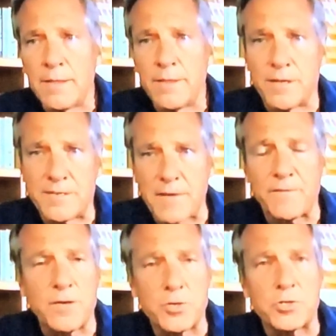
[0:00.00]
the
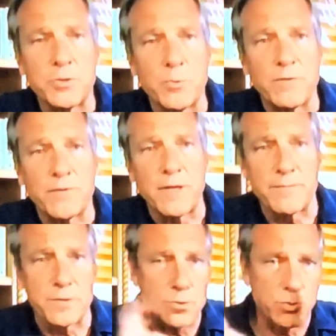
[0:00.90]
definition we've
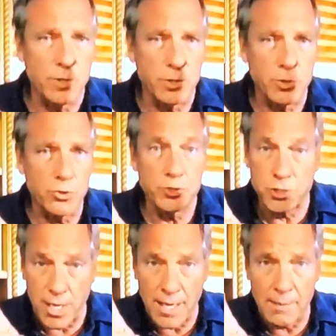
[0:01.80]
given to a good
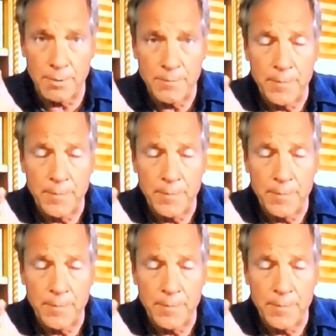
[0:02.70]
job